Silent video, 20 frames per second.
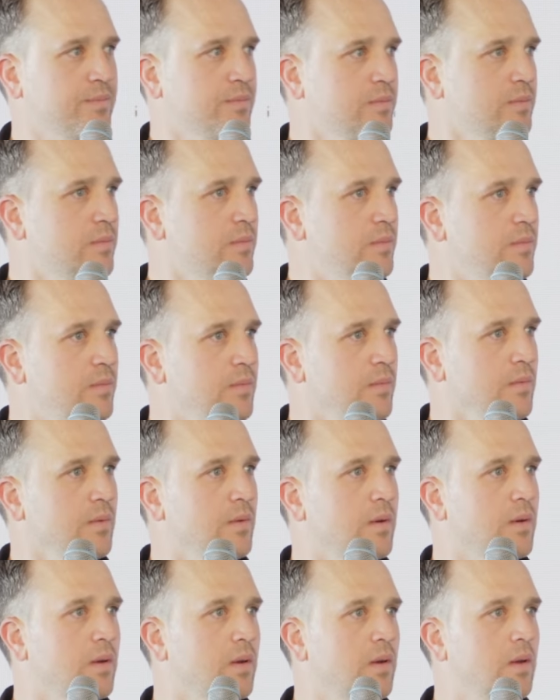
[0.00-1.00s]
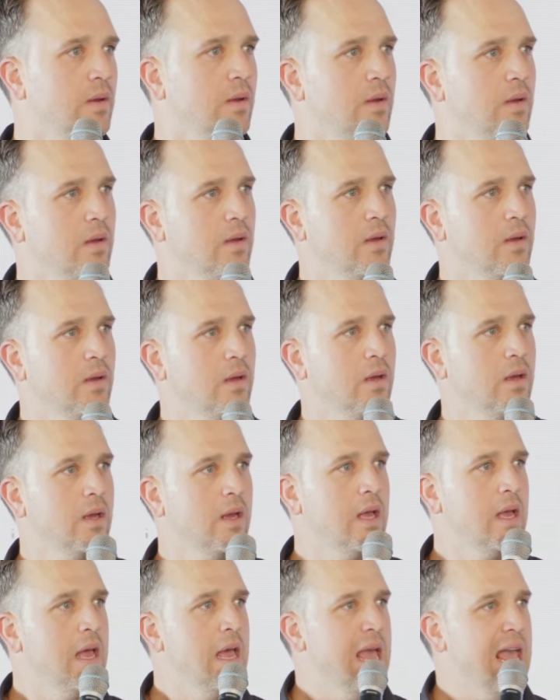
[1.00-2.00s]

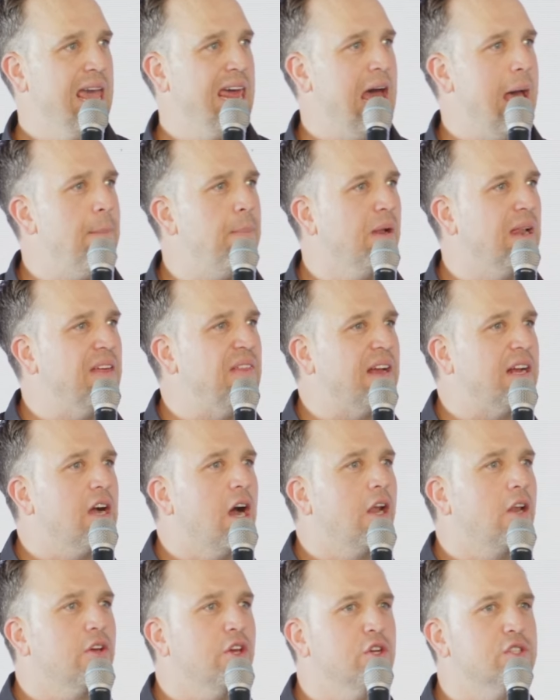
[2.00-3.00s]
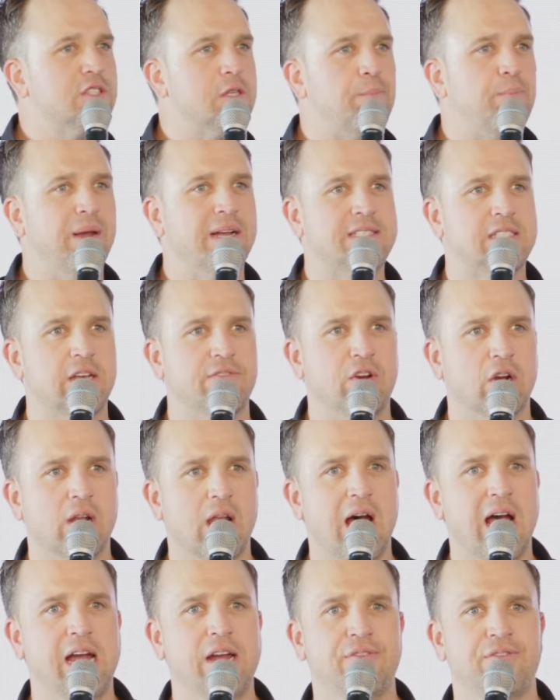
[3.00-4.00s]
And I believe that God will use the pits of your
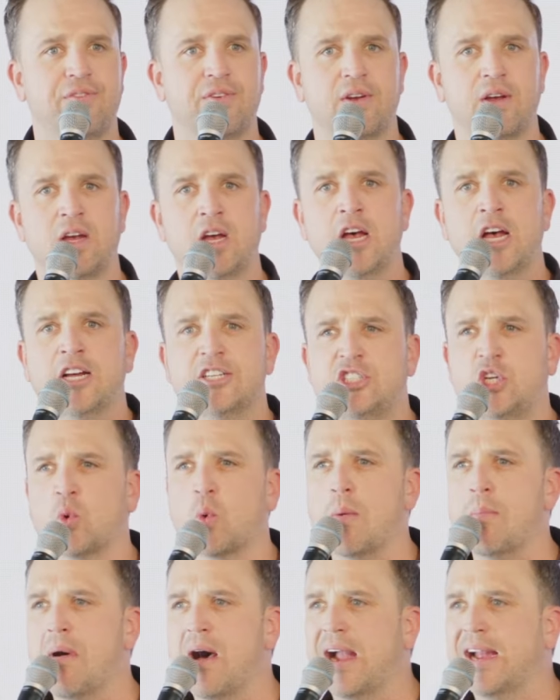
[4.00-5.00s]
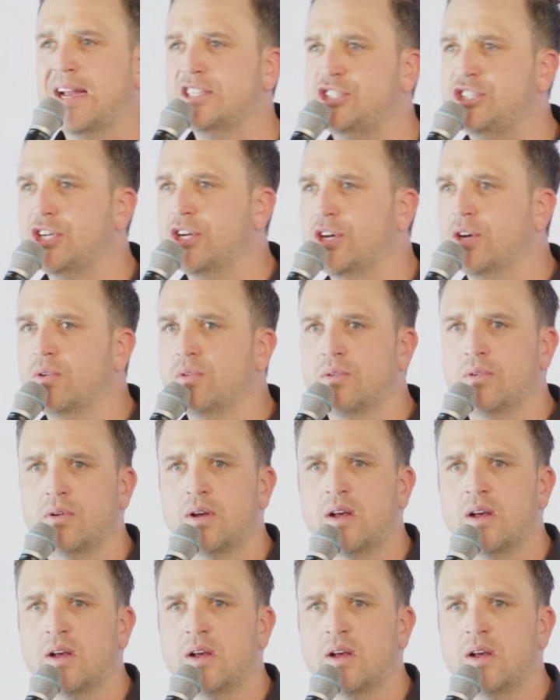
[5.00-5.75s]
life to remind you